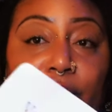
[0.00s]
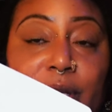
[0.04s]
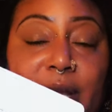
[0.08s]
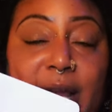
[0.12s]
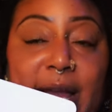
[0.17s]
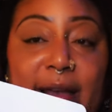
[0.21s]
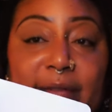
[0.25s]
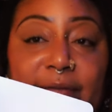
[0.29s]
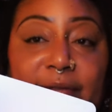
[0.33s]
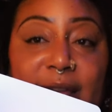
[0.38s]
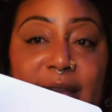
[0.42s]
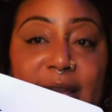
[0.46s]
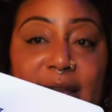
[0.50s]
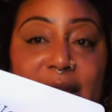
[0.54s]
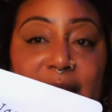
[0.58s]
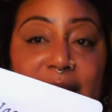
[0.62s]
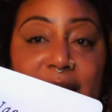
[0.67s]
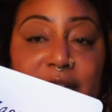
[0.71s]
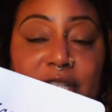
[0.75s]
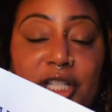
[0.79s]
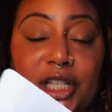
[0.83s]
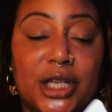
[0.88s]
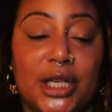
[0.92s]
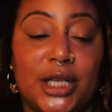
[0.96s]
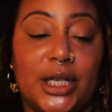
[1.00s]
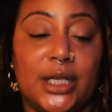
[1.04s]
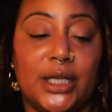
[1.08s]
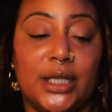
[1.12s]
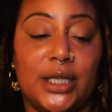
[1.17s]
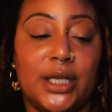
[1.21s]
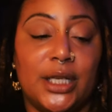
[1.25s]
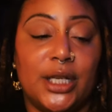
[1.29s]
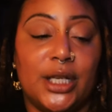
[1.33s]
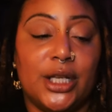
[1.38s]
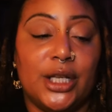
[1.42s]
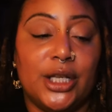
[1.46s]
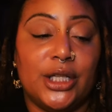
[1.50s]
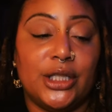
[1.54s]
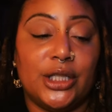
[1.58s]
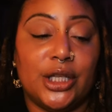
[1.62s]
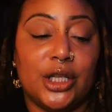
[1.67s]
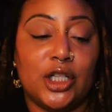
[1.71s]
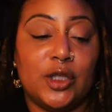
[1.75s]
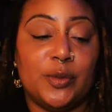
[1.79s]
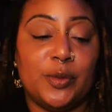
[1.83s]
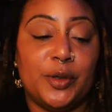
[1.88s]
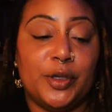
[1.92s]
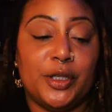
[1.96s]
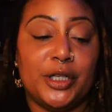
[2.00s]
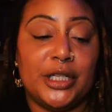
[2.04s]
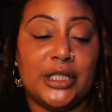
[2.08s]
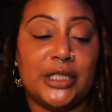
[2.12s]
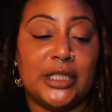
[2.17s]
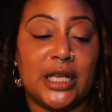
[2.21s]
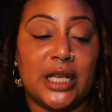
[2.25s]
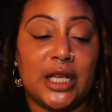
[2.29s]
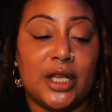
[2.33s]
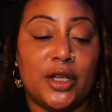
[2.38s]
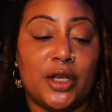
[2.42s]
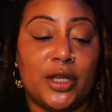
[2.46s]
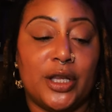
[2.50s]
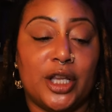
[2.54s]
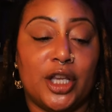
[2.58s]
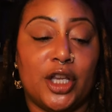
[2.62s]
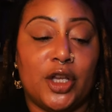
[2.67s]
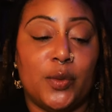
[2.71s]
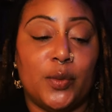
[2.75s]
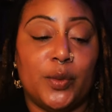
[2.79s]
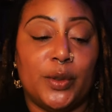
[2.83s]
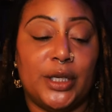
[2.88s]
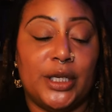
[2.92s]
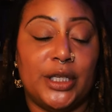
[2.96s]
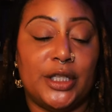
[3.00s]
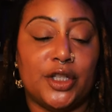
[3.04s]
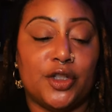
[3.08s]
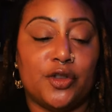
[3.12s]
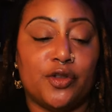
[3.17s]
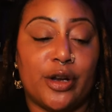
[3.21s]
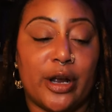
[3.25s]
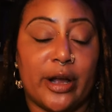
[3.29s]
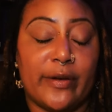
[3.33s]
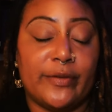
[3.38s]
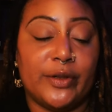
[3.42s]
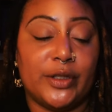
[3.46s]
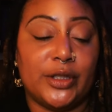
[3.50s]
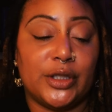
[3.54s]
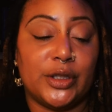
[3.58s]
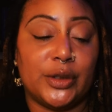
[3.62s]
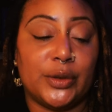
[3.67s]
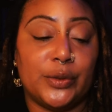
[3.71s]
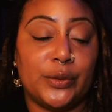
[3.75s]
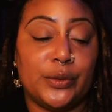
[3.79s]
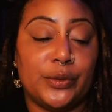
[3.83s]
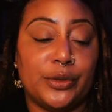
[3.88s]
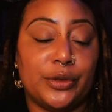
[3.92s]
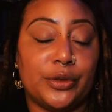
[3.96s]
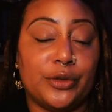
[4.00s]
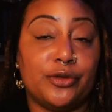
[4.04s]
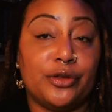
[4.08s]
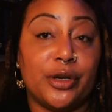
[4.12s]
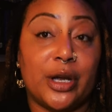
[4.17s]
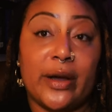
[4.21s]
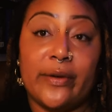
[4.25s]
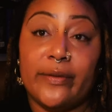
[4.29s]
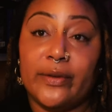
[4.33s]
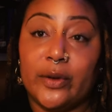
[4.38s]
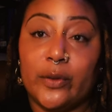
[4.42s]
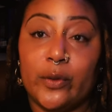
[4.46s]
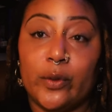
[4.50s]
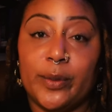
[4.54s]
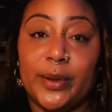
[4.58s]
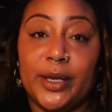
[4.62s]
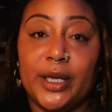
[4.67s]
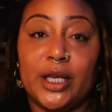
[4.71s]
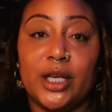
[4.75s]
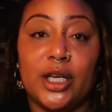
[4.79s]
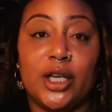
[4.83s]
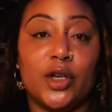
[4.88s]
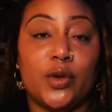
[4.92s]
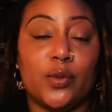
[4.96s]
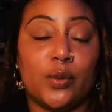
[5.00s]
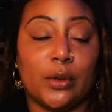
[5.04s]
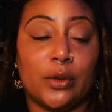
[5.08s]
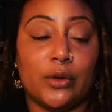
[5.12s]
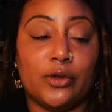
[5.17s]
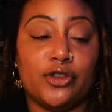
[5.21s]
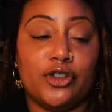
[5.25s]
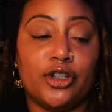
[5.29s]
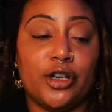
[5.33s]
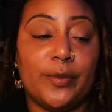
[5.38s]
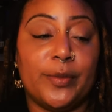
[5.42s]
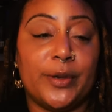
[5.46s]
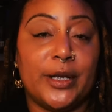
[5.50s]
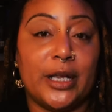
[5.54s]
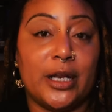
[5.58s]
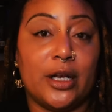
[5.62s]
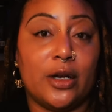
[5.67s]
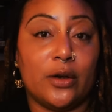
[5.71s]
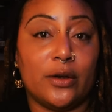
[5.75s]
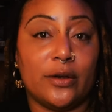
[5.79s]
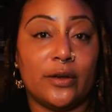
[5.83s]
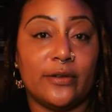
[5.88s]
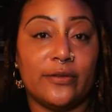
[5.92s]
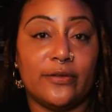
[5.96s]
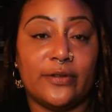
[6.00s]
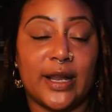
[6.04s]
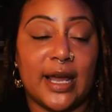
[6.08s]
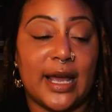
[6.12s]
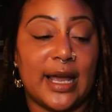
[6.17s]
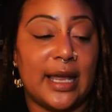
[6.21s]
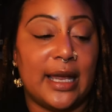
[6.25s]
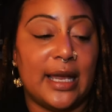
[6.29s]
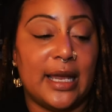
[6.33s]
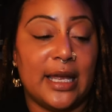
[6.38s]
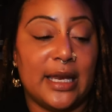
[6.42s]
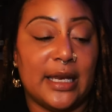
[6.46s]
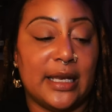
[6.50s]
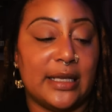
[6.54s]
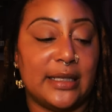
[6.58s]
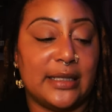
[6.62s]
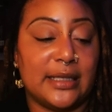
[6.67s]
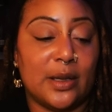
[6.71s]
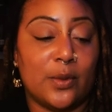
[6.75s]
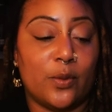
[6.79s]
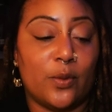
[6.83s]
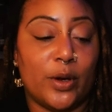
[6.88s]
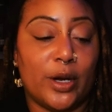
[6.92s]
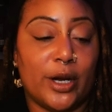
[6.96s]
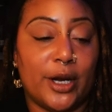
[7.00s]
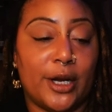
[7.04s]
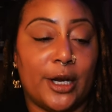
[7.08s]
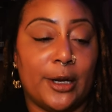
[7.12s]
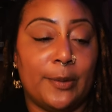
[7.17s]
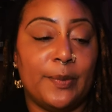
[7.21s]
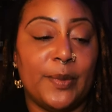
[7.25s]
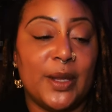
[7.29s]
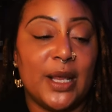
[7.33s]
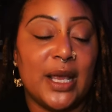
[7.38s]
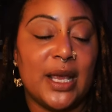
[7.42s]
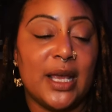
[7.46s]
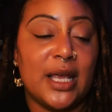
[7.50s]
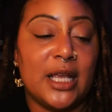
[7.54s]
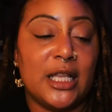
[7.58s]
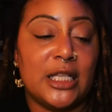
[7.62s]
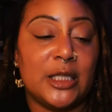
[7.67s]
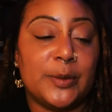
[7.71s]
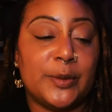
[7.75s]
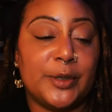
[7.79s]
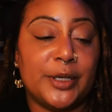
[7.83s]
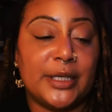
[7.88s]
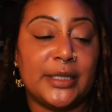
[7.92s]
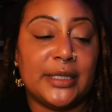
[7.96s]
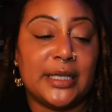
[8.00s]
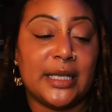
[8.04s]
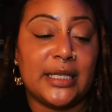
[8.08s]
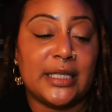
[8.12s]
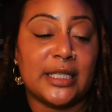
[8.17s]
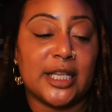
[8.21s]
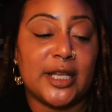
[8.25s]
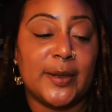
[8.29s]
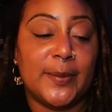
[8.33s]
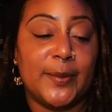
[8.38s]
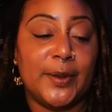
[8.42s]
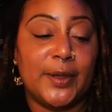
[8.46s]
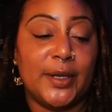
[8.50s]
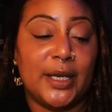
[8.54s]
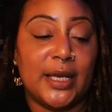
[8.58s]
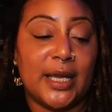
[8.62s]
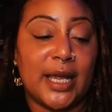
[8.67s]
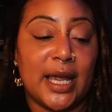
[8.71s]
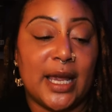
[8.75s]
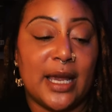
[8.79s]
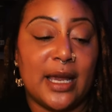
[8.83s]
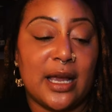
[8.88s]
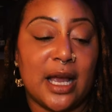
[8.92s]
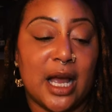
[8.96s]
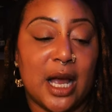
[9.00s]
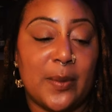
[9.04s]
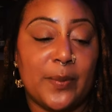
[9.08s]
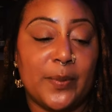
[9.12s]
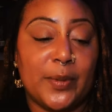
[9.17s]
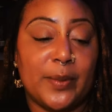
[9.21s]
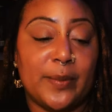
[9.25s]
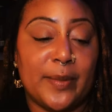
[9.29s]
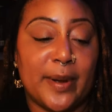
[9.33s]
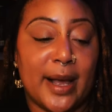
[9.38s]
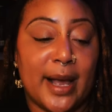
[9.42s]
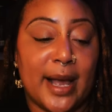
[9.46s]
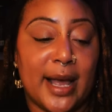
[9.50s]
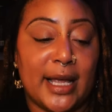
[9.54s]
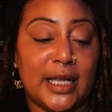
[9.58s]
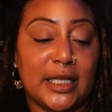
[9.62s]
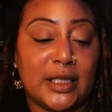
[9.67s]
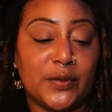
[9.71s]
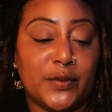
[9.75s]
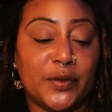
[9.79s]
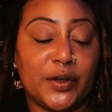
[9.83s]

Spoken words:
You have vacation. So Spirit is telling you that you will need to travel soon. So traveling will be good. Road trip, get on the flight, getting somewhere. Spirit says communicate, compromise,